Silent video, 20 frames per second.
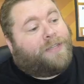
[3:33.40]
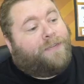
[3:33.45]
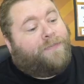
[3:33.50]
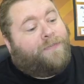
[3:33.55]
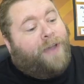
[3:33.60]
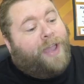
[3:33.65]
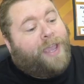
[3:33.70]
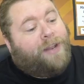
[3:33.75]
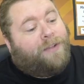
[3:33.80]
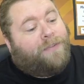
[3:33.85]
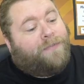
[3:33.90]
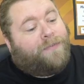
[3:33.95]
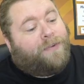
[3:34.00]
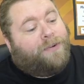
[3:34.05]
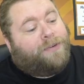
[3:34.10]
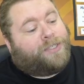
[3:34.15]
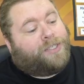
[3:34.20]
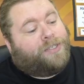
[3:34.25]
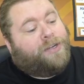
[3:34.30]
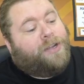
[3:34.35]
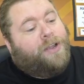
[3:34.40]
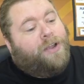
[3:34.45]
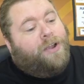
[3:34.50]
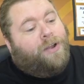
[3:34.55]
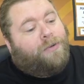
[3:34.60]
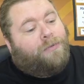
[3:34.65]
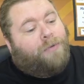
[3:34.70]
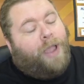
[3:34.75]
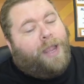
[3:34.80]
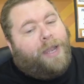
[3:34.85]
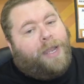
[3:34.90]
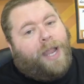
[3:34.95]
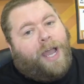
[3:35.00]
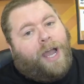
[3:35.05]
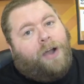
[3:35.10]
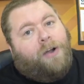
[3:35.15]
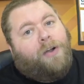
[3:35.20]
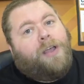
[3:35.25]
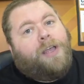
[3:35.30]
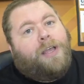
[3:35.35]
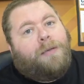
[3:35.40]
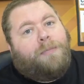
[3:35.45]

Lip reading: final version right now.